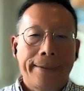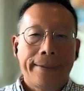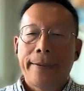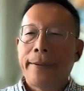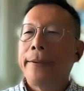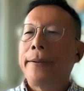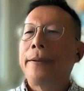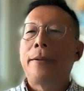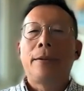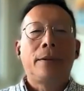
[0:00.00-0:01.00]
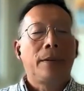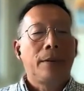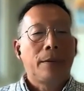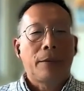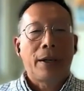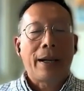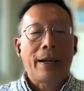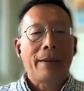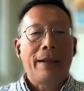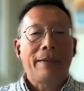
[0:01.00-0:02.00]
Okay. Right. I,
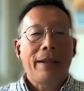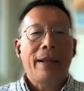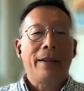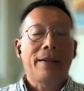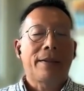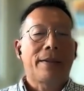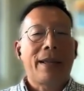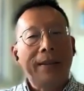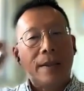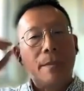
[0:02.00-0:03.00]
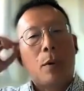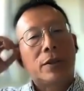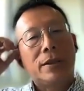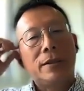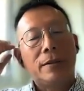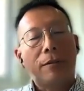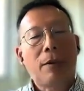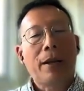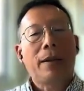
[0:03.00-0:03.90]
I think that is that is important. Right.